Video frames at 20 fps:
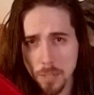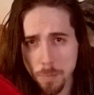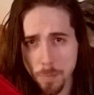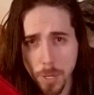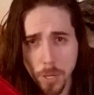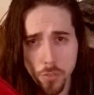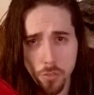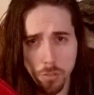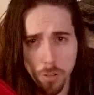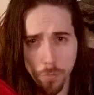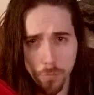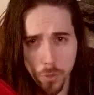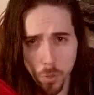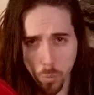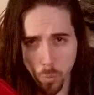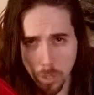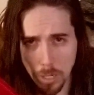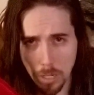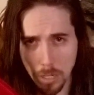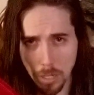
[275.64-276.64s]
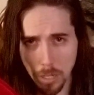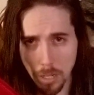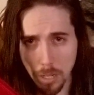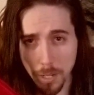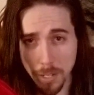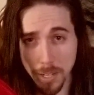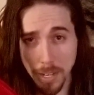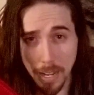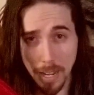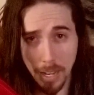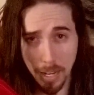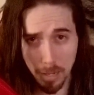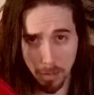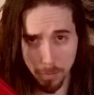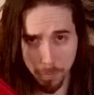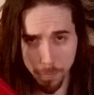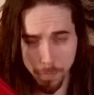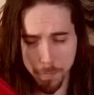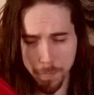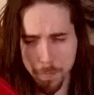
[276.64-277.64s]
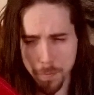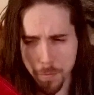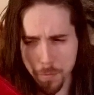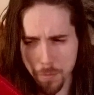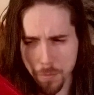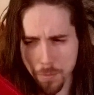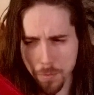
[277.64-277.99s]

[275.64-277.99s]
Picture, if you will, an elf,